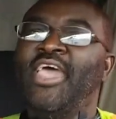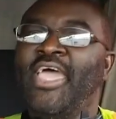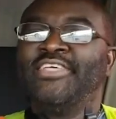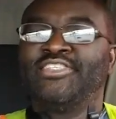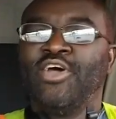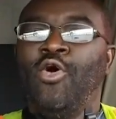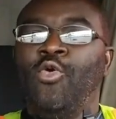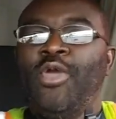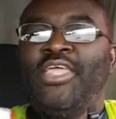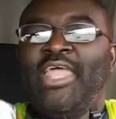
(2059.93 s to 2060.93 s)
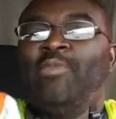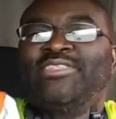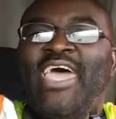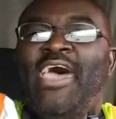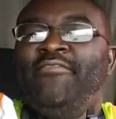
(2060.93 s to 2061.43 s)
And so they was
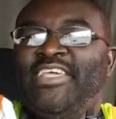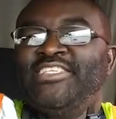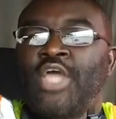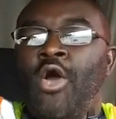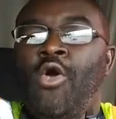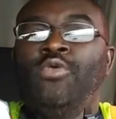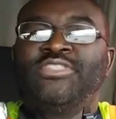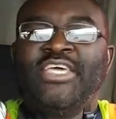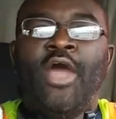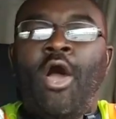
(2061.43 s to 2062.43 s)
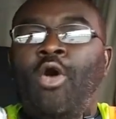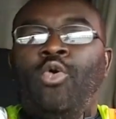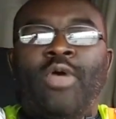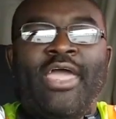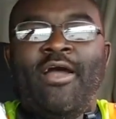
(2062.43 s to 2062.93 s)
have these cones, and
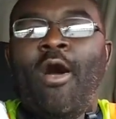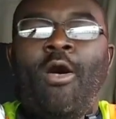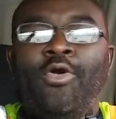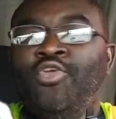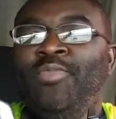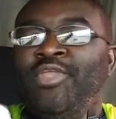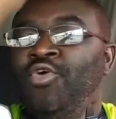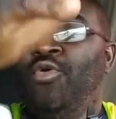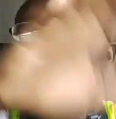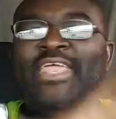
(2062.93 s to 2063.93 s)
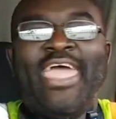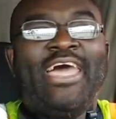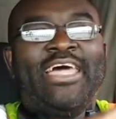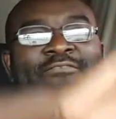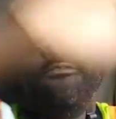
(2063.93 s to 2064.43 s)
all you be doing, it had
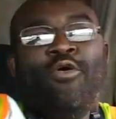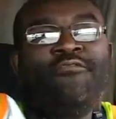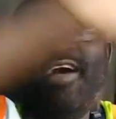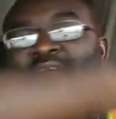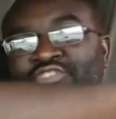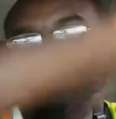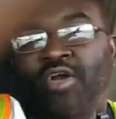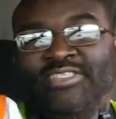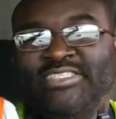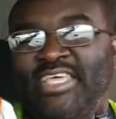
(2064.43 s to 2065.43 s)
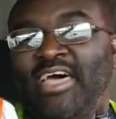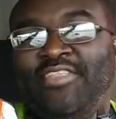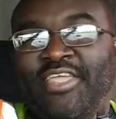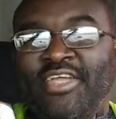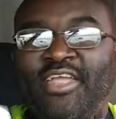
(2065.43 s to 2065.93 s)
like 4 or 5 trucks set out
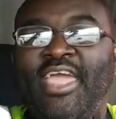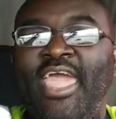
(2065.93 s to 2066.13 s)
there,